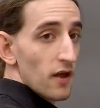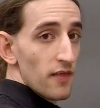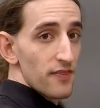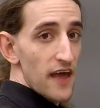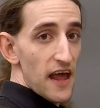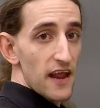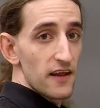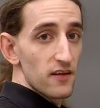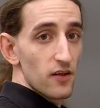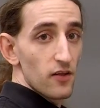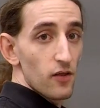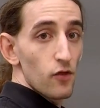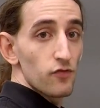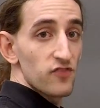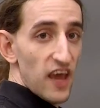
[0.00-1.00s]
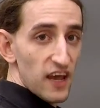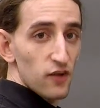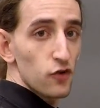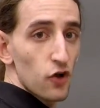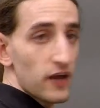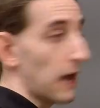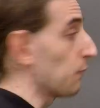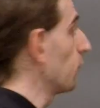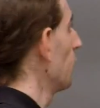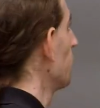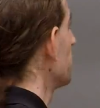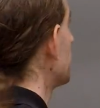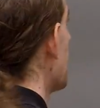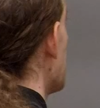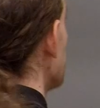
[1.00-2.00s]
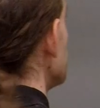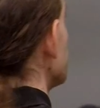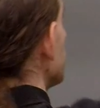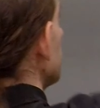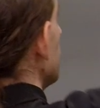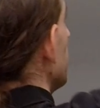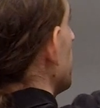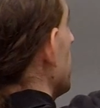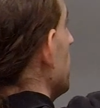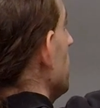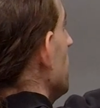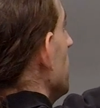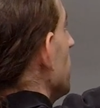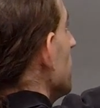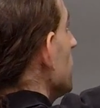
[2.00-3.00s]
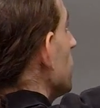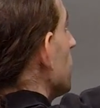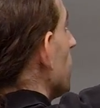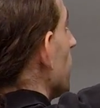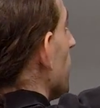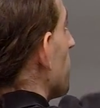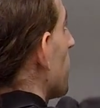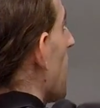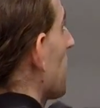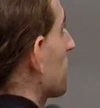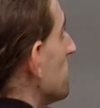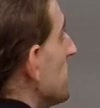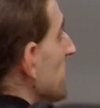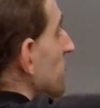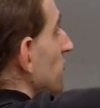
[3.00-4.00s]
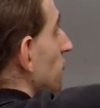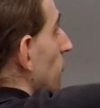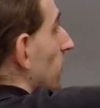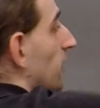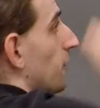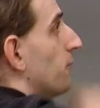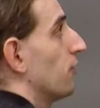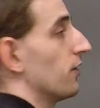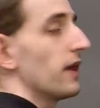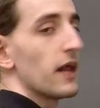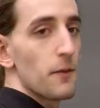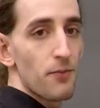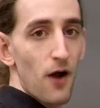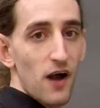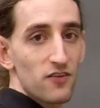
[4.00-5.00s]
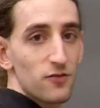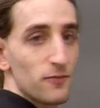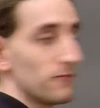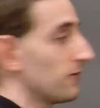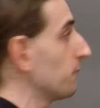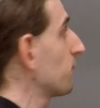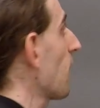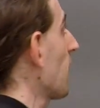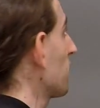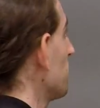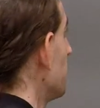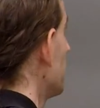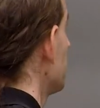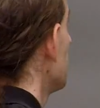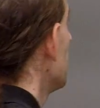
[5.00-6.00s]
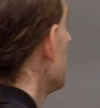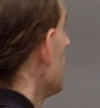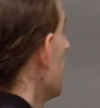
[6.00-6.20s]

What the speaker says: then take a look at what we get. So again, this is sort of approximation, so I'm going to put an approximate